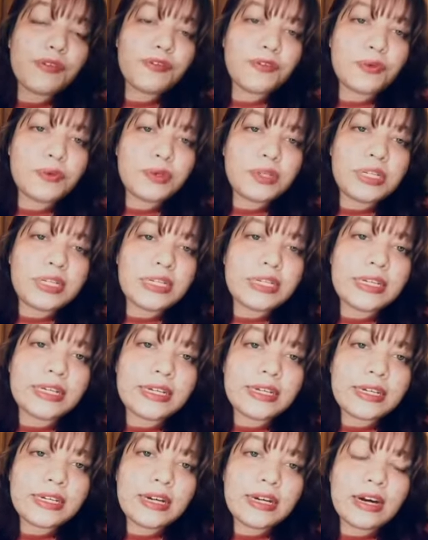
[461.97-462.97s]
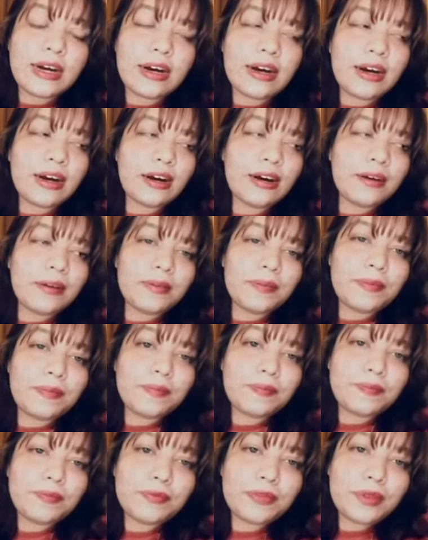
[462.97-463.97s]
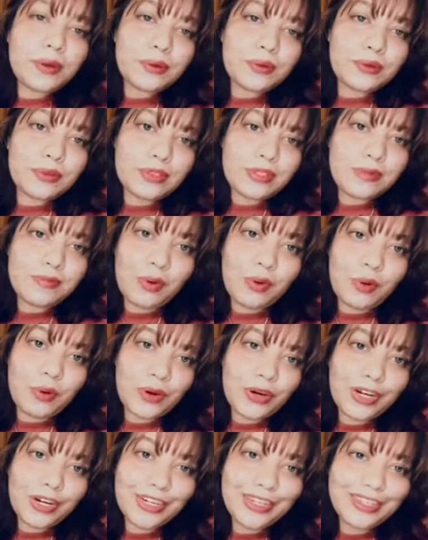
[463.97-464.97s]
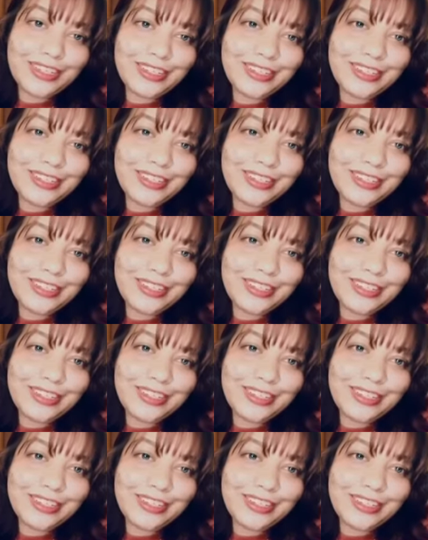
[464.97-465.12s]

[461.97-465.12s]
fruity notes more.